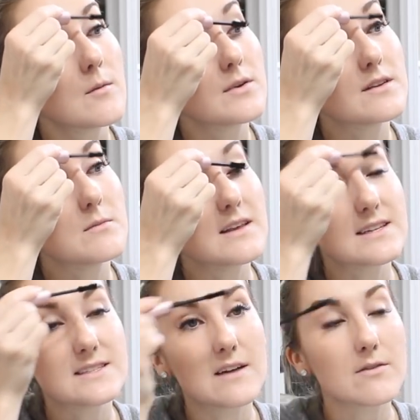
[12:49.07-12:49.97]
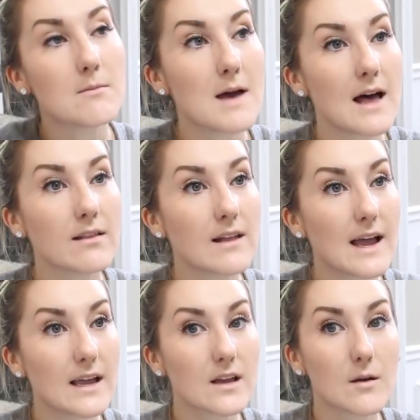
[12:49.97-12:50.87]
But to me that's never meant
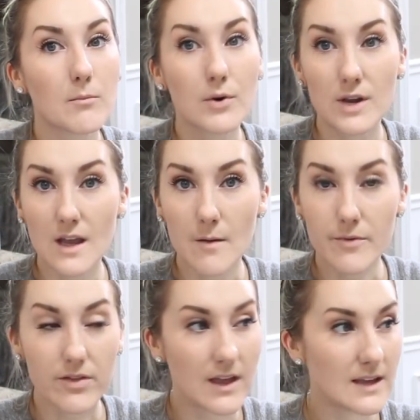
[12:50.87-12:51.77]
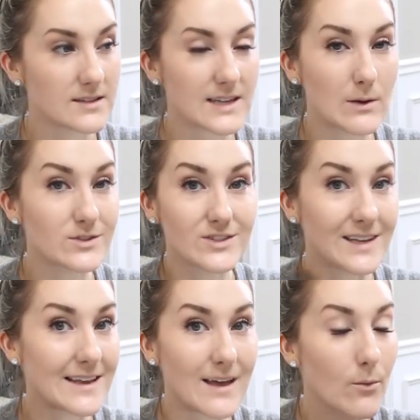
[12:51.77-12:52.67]
like putting up things. I was
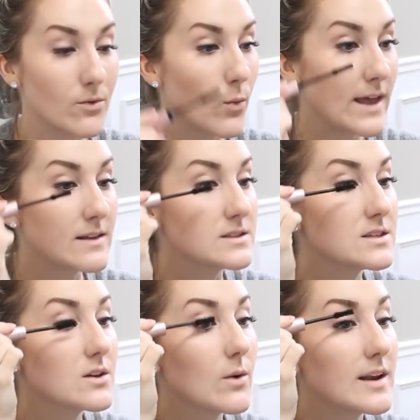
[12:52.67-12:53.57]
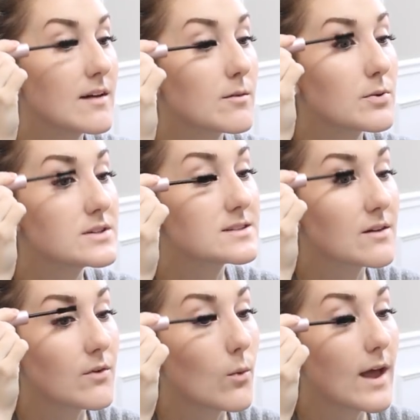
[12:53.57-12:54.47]
like that with Waylon too. I never put
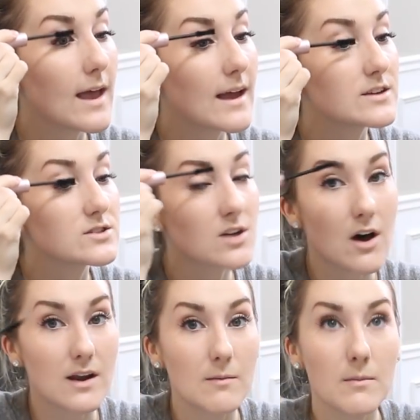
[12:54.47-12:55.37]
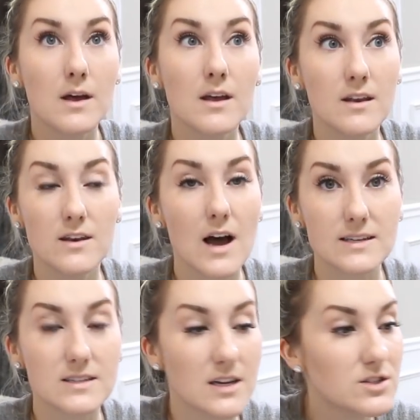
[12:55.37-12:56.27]
stuff away. I just taught him
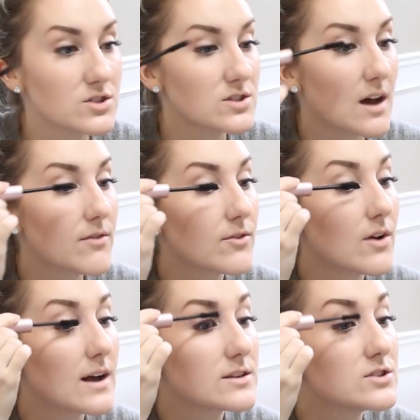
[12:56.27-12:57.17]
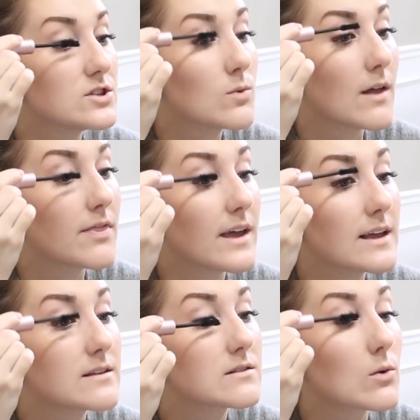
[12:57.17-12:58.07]
not to touch stuff or not to chew on
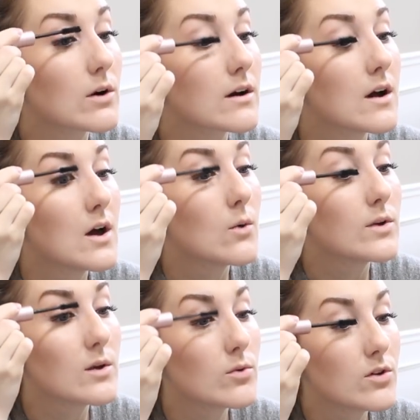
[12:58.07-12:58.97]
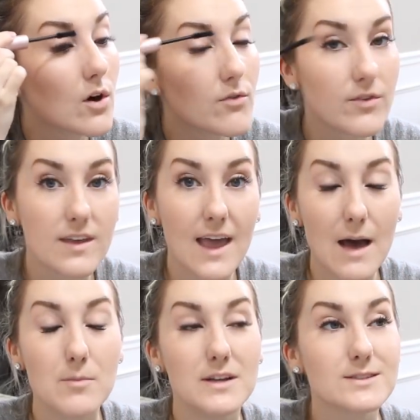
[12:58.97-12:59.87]
things, or when he would go for the
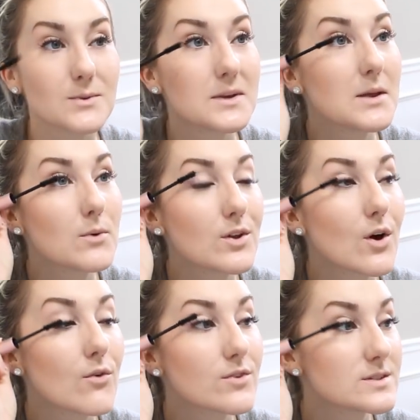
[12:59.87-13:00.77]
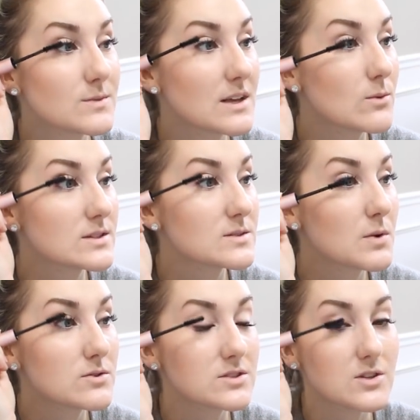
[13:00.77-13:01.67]
cabinets or when he would go for something he wasn't
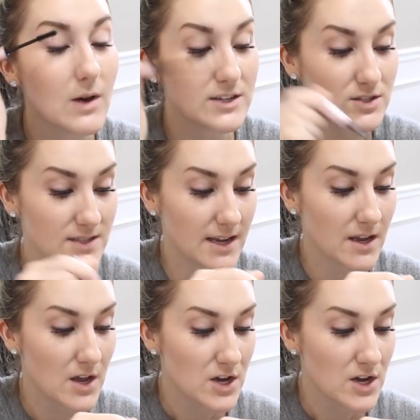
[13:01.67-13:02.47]
supposed to, I just like